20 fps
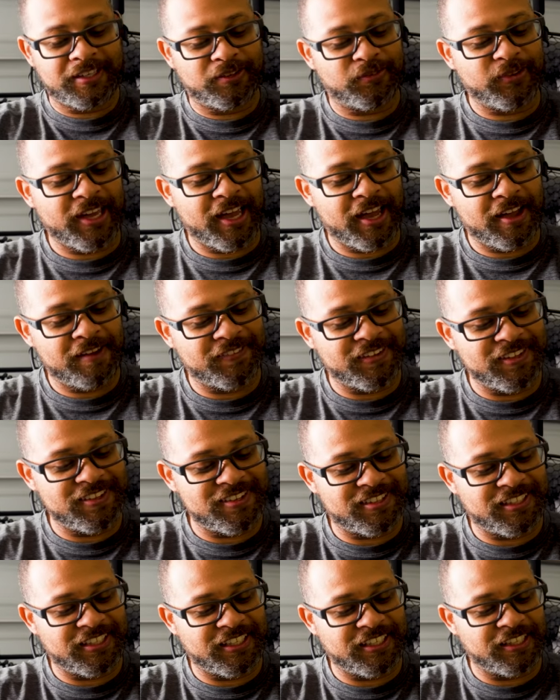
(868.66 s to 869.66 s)
thing we have
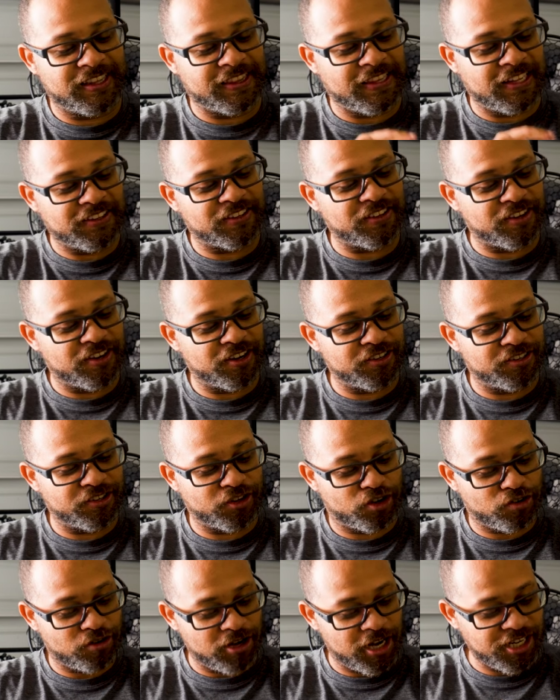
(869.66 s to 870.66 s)
is the Lunker
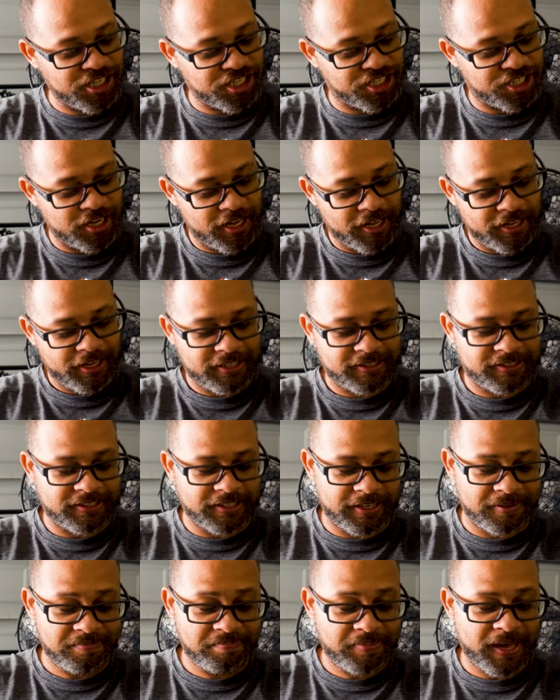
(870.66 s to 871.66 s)
Hunter Crush. It's
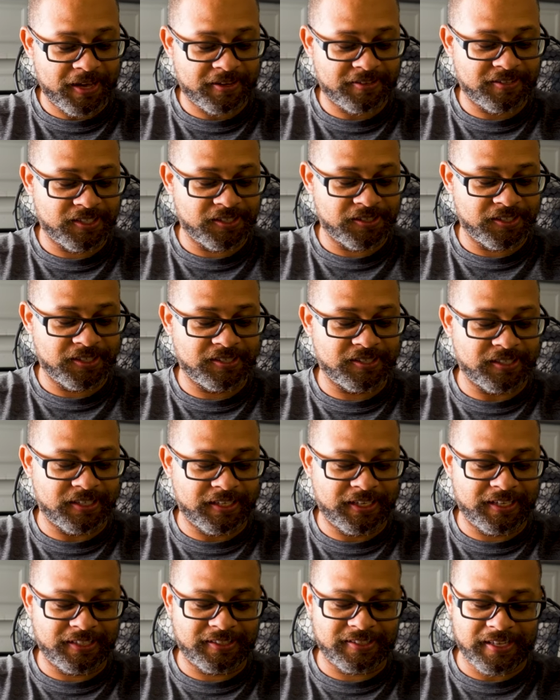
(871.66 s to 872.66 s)
the Impact Series.
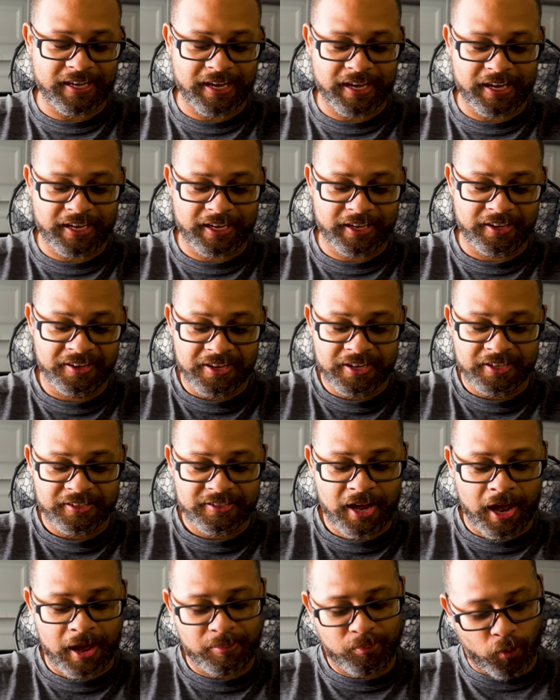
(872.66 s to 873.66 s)
It's a
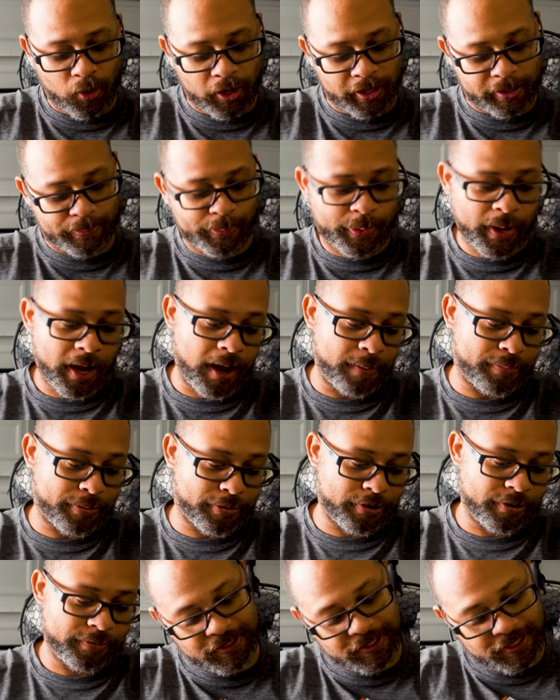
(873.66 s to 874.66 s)
topwater
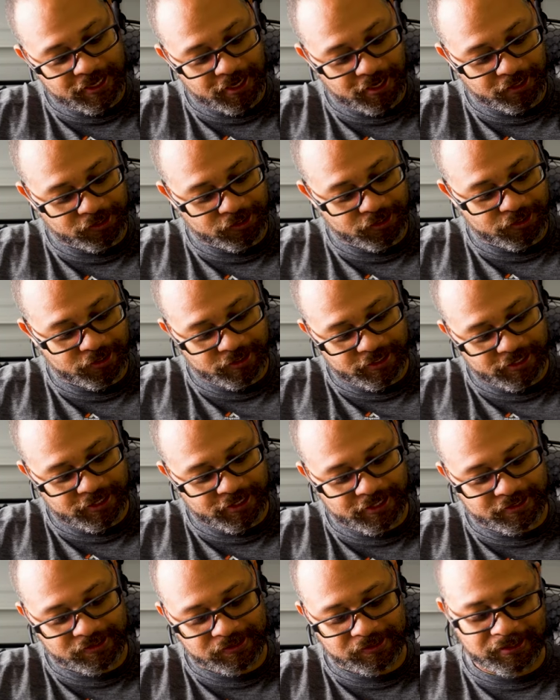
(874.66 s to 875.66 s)
popper. The color
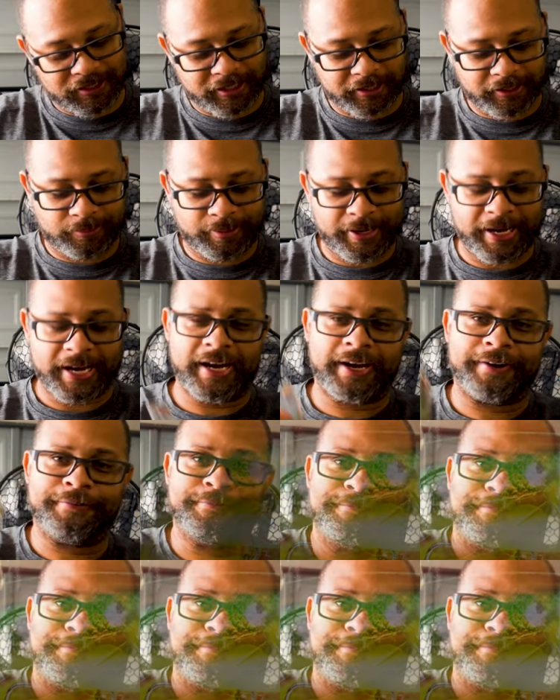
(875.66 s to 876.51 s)
is lily pad.